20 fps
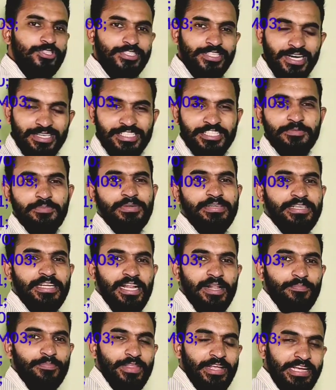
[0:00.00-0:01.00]
start the
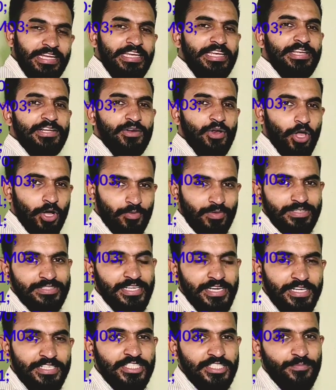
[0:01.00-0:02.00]
spindle in clockwise
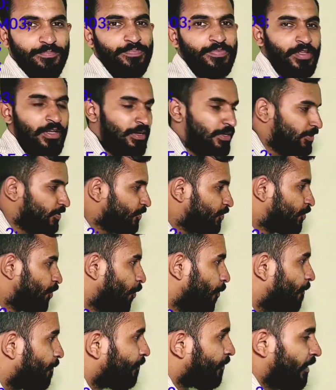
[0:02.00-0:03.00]
direction.
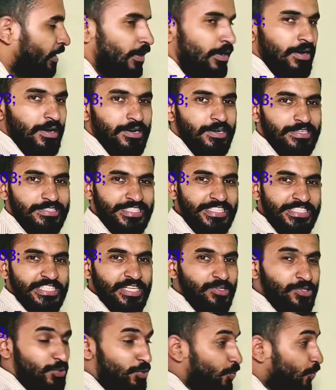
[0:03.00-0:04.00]
So since
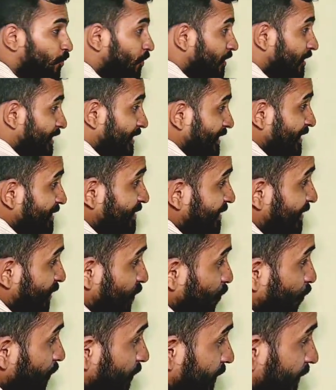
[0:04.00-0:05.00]
our tool is in
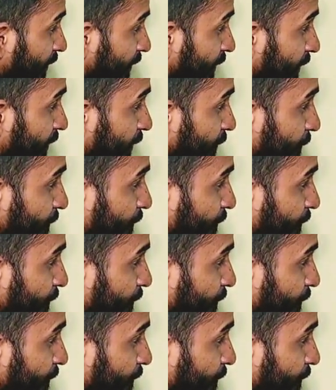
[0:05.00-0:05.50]
tool turret